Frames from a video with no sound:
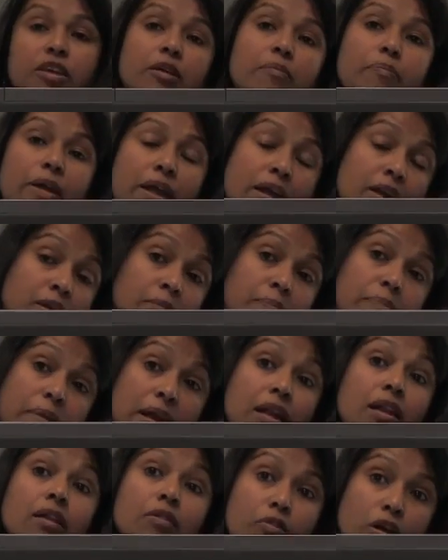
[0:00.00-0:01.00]
the
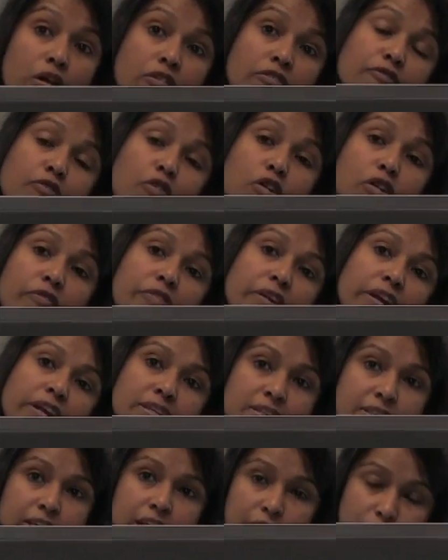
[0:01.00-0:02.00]
battleground for
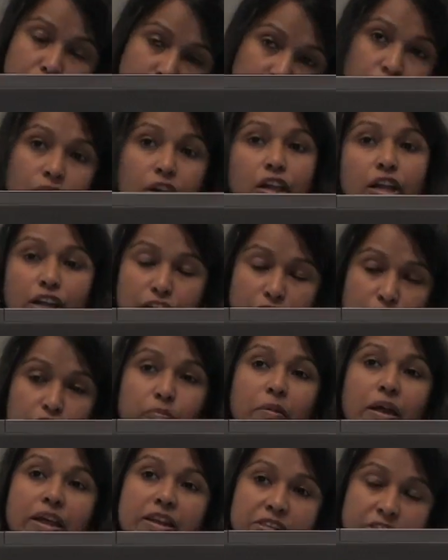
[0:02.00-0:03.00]
various kind of
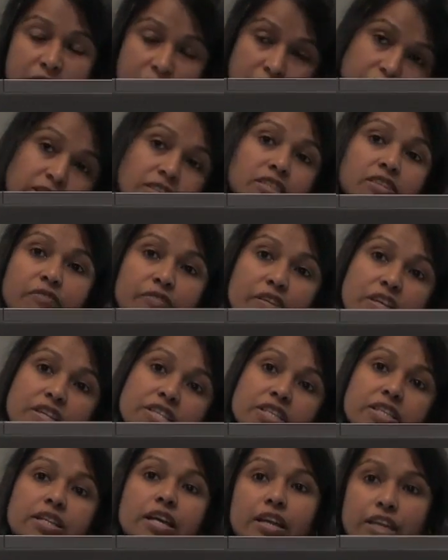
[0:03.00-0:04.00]
humanitarian
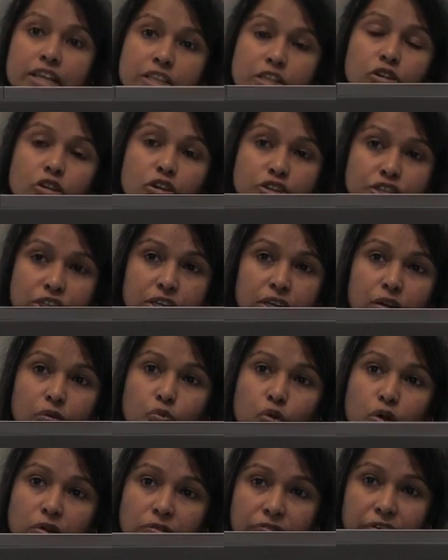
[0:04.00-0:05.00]
intervention and ideological
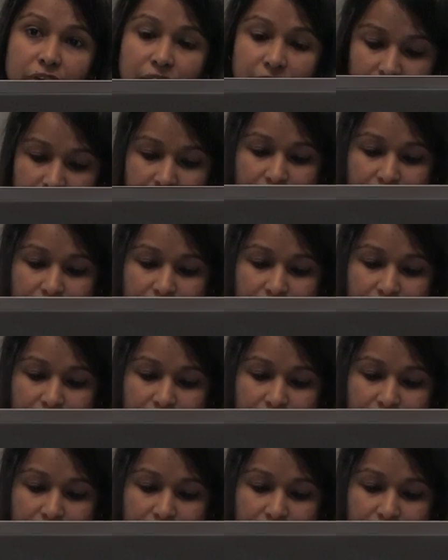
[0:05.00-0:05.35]
warfare.